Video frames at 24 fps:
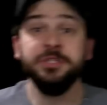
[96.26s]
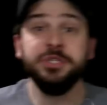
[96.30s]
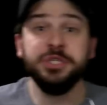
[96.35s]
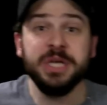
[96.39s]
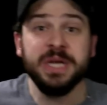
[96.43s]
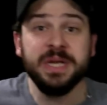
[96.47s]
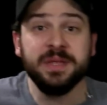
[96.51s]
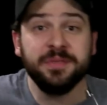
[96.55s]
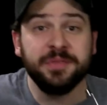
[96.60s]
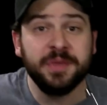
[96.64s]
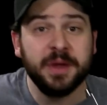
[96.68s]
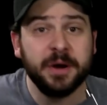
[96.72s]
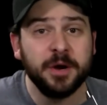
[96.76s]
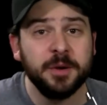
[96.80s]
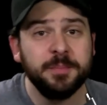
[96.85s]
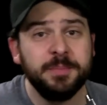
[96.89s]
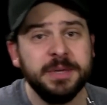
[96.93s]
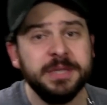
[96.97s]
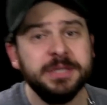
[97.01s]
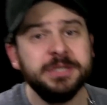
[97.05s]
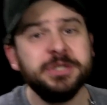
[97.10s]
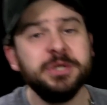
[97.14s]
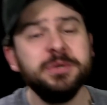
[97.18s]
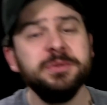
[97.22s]
Gene
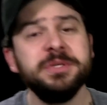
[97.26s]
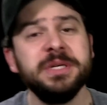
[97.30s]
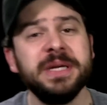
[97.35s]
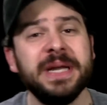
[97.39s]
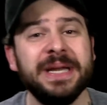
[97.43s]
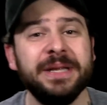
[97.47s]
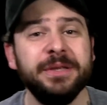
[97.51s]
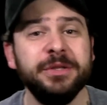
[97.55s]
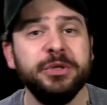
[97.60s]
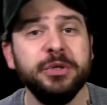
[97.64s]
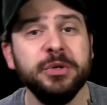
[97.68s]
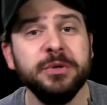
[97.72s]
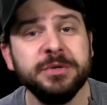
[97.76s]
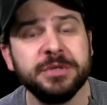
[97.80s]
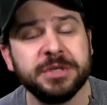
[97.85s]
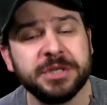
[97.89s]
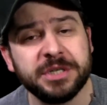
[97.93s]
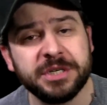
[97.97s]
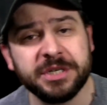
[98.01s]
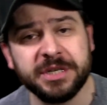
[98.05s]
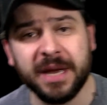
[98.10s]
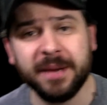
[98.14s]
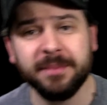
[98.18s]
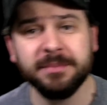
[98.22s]
therapies using
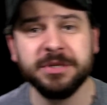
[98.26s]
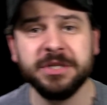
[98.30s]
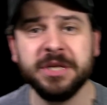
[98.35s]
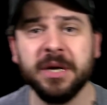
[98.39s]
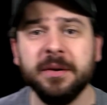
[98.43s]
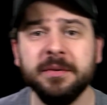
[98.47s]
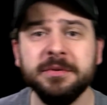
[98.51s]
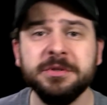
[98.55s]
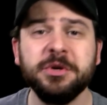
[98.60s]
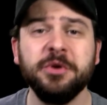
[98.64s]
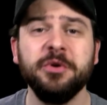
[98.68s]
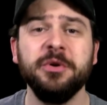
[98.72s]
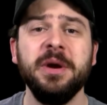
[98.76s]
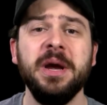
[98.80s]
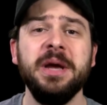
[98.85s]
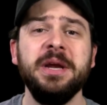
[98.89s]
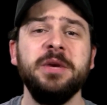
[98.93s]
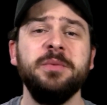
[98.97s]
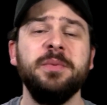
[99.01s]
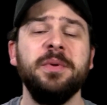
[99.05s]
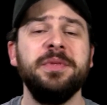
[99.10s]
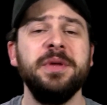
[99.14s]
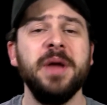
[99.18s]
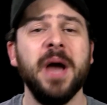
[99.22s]
induced stem cells
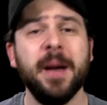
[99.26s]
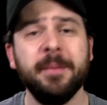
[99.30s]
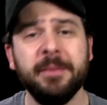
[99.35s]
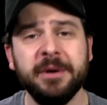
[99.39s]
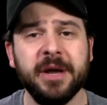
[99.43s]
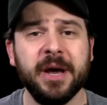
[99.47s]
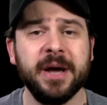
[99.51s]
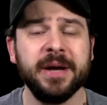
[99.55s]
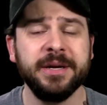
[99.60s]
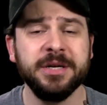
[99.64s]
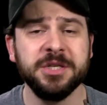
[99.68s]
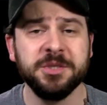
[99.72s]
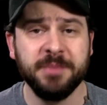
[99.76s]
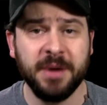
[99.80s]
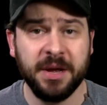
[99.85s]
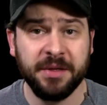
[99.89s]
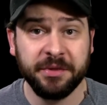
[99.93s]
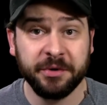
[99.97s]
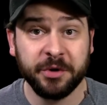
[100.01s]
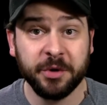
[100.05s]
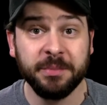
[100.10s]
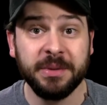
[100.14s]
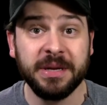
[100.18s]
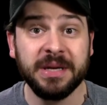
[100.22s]
created with Yamanaka's
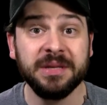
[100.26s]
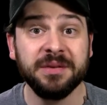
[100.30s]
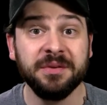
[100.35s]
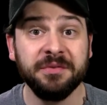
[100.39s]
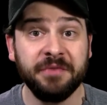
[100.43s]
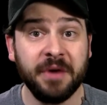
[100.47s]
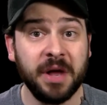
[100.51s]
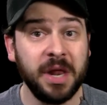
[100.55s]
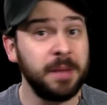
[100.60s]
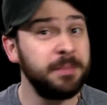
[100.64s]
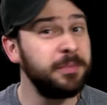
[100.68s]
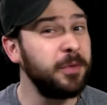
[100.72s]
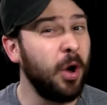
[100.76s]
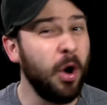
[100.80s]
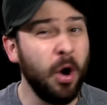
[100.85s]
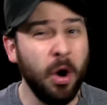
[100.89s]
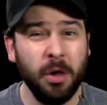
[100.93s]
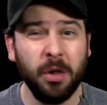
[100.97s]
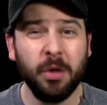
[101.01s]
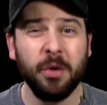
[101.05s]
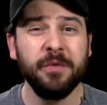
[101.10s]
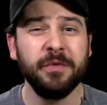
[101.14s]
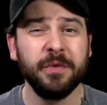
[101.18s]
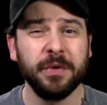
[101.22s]
method are being developed
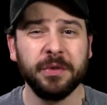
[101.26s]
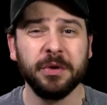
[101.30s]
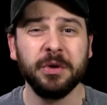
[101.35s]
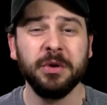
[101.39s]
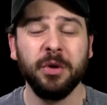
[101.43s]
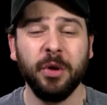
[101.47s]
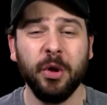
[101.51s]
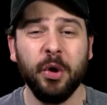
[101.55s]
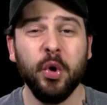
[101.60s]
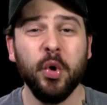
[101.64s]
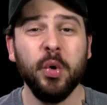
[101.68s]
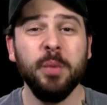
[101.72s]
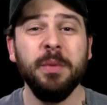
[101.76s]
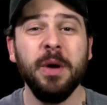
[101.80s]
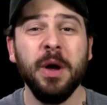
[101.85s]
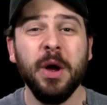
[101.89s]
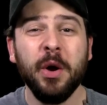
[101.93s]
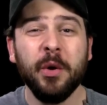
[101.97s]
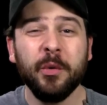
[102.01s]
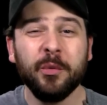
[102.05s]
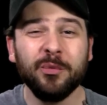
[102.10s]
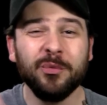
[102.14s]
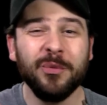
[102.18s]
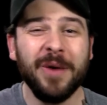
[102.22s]
all over the globe
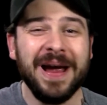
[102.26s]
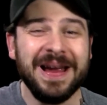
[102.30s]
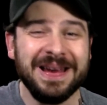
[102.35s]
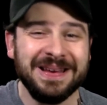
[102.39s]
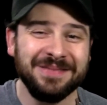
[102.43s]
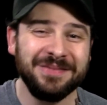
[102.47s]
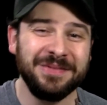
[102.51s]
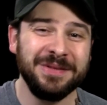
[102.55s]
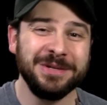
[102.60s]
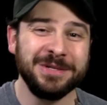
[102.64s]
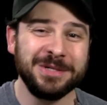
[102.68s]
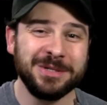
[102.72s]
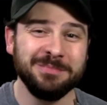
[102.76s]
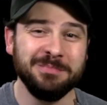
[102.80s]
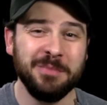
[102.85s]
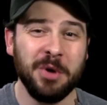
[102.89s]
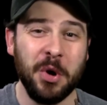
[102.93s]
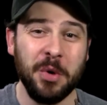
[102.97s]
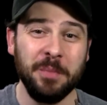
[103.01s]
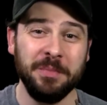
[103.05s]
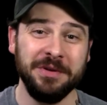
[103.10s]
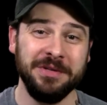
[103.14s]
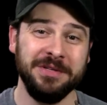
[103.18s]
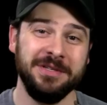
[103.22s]
right this
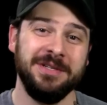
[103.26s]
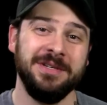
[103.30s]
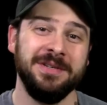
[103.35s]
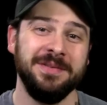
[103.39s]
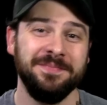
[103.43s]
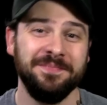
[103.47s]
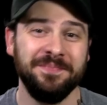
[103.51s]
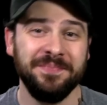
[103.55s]
moment.